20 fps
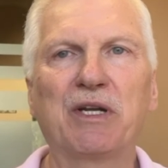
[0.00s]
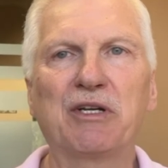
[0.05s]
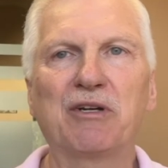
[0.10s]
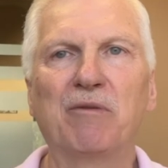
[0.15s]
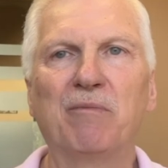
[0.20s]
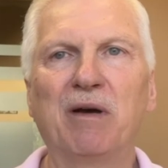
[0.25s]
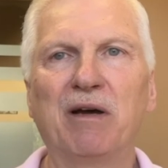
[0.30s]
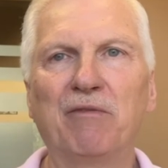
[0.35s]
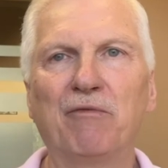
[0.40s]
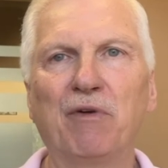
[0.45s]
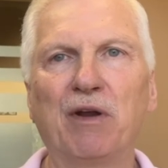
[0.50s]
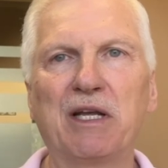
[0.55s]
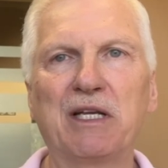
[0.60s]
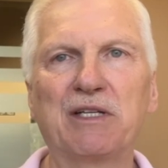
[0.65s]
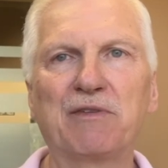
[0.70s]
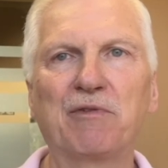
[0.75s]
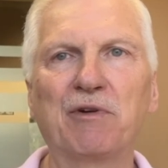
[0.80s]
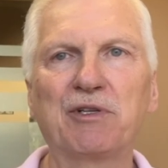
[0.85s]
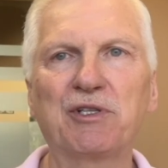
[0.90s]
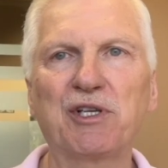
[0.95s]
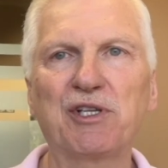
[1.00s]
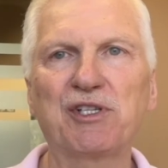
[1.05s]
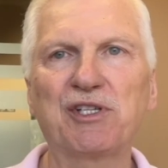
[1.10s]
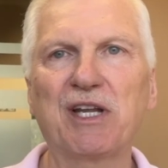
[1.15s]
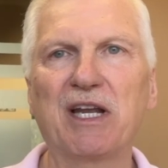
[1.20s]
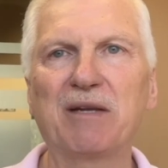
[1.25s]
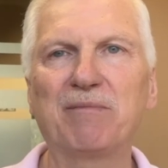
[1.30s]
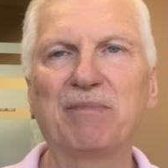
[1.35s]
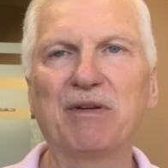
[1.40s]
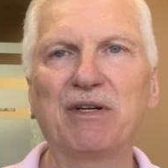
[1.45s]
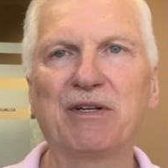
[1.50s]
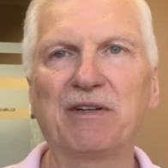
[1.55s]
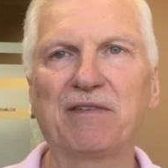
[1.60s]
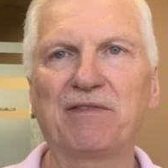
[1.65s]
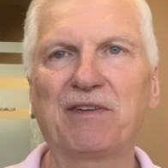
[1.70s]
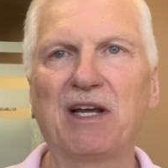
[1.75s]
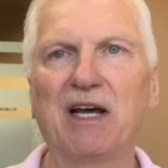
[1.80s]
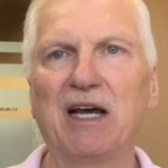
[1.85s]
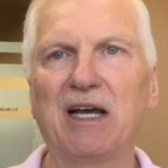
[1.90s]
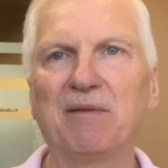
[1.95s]
or above range for a sustained period of
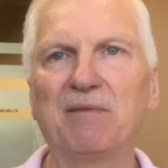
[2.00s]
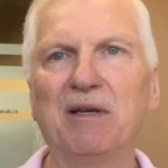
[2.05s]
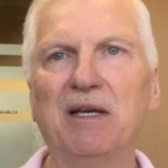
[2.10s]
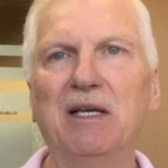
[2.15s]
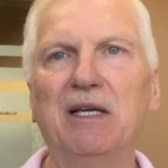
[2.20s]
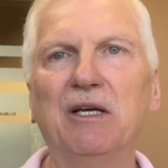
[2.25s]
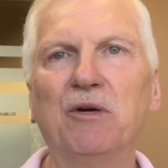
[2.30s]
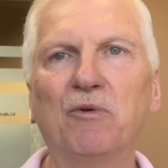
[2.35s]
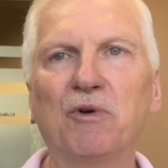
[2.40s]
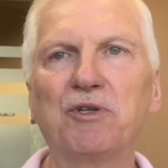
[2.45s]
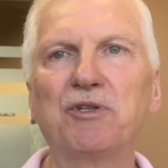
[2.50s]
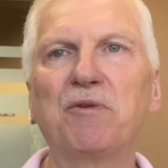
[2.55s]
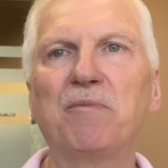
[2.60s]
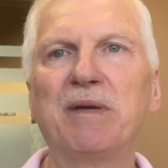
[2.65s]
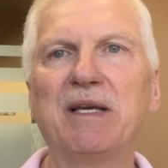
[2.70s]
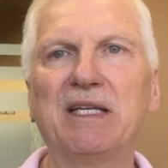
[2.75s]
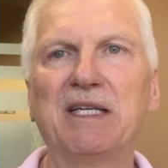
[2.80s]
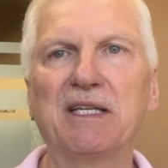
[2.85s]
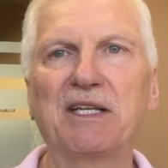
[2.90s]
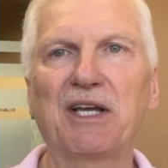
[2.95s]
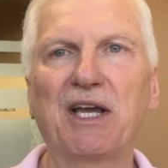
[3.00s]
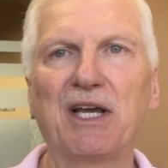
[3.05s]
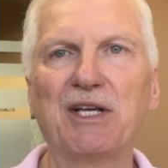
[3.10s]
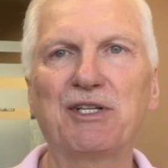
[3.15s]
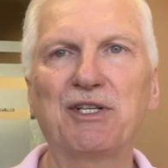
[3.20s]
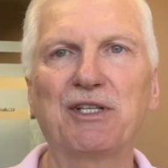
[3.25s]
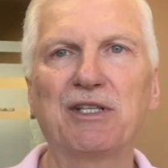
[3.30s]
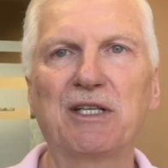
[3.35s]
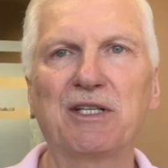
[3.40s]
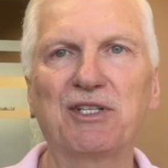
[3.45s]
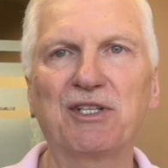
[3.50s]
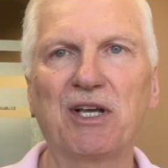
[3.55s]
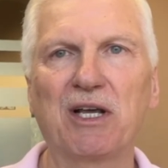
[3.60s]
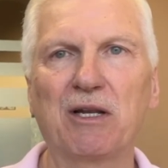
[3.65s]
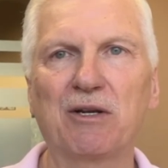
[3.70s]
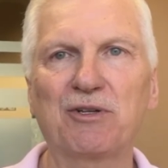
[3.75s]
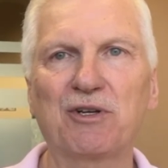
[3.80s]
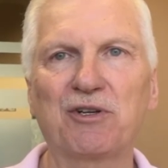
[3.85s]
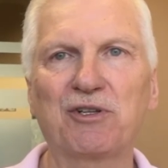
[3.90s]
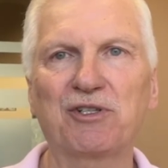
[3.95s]
time, which would be an indication that
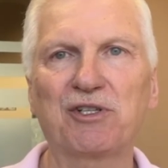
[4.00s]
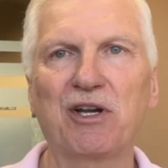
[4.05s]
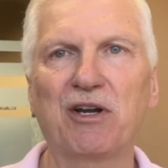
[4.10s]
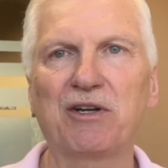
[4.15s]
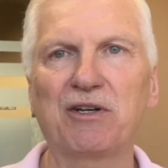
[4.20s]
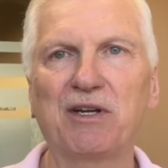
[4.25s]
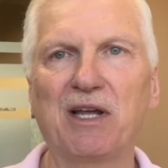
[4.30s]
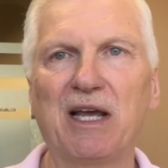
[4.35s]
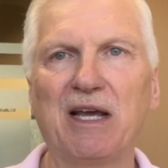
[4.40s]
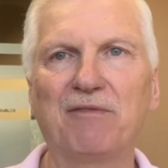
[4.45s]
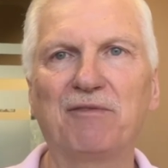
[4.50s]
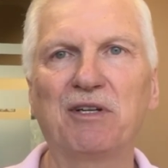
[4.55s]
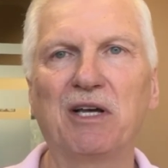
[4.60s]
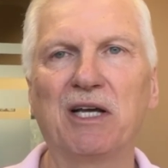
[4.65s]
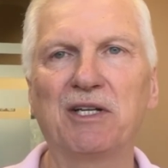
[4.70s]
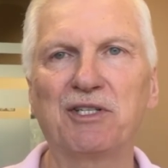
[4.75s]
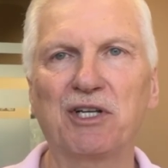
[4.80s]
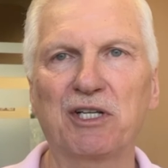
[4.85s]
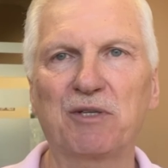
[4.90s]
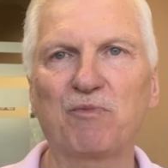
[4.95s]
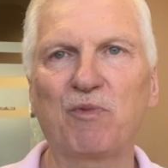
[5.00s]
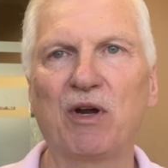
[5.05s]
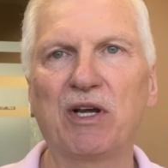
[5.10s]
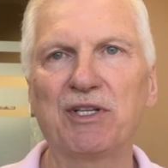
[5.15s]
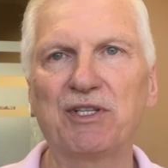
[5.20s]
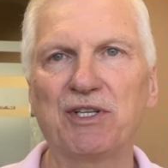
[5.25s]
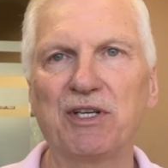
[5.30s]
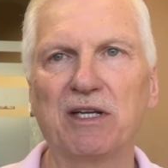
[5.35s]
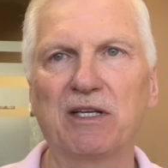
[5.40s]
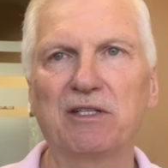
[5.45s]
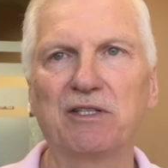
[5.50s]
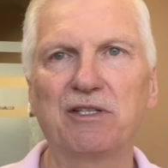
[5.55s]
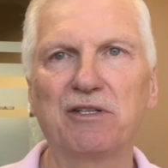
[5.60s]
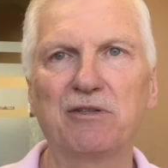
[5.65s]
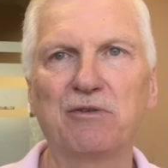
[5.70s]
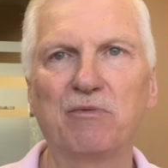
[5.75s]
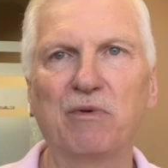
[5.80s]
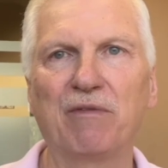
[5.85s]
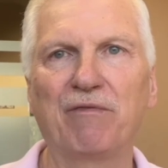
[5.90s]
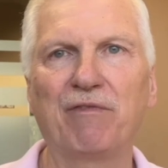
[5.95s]
sellers are starting to have to adjust pricing
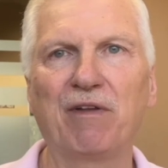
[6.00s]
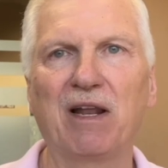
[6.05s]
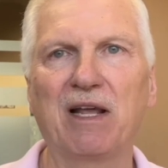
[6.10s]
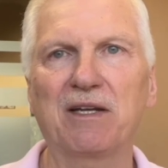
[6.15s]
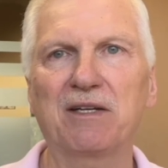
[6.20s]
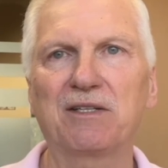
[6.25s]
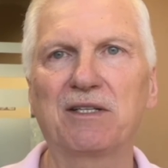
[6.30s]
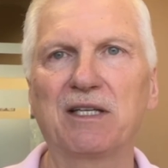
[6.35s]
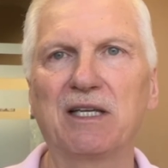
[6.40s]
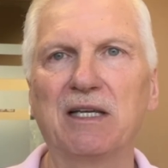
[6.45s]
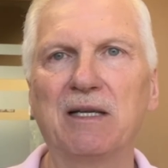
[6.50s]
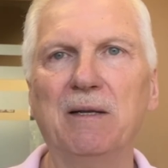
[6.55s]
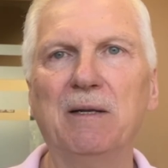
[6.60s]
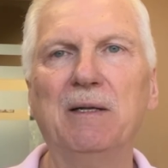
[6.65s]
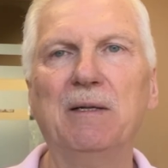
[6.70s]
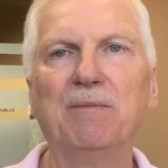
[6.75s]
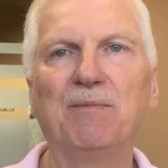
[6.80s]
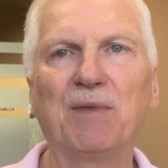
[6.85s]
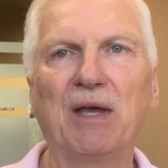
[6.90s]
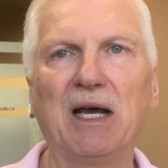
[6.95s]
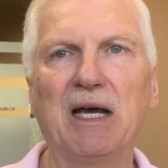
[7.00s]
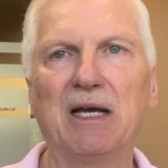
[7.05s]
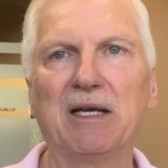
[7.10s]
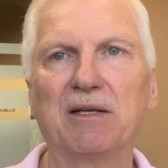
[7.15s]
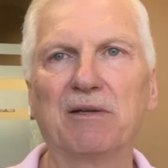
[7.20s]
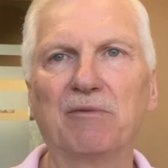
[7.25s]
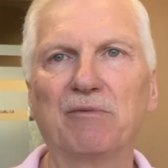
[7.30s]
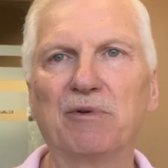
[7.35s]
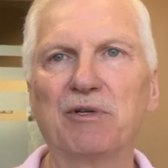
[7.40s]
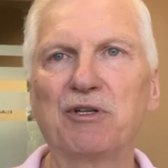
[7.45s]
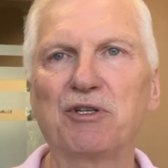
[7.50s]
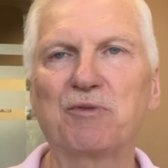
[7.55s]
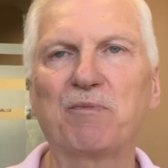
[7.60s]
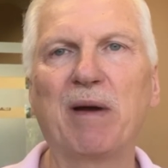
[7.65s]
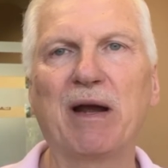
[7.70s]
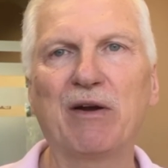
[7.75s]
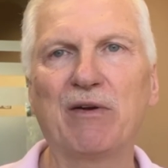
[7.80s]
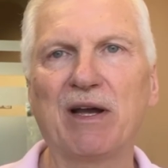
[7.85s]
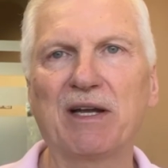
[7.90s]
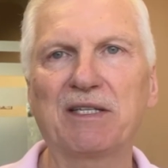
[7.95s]
to reflect the reduced
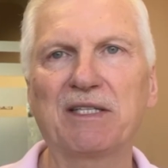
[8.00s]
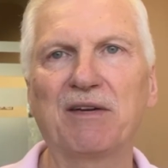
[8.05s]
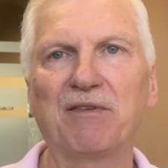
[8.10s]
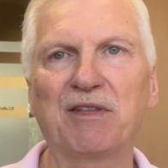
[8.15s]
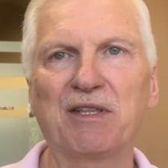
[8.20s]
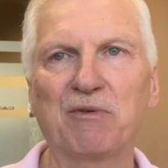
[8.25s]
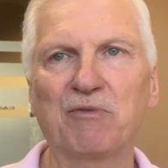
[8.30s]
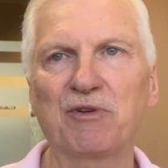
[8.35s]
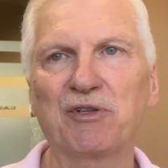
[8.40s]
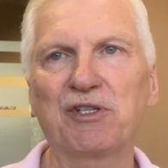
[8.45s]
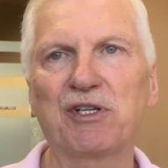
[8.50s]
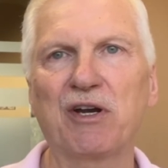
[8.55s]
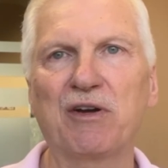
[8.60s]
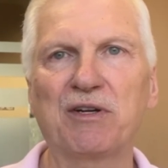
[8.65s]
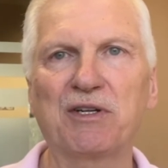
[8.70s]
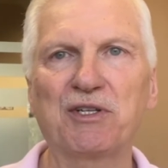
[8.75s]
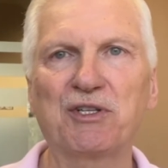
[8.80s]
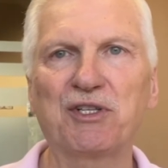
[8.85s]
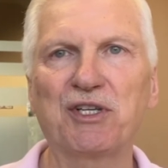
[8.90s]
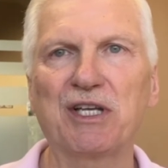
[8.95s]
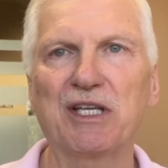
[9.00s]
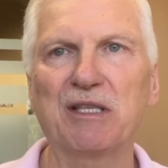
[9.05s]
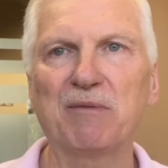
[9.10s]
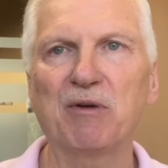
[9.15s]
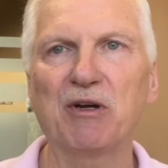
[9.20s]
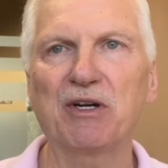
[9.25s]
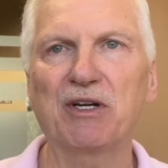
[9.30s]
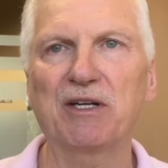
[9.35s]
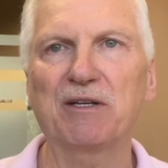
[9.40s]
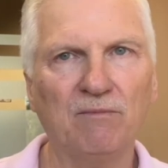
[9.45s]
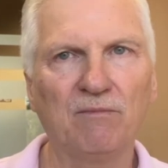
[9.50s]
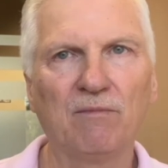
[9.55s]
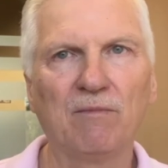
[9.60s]
buyer activity that we're starting to see in the market.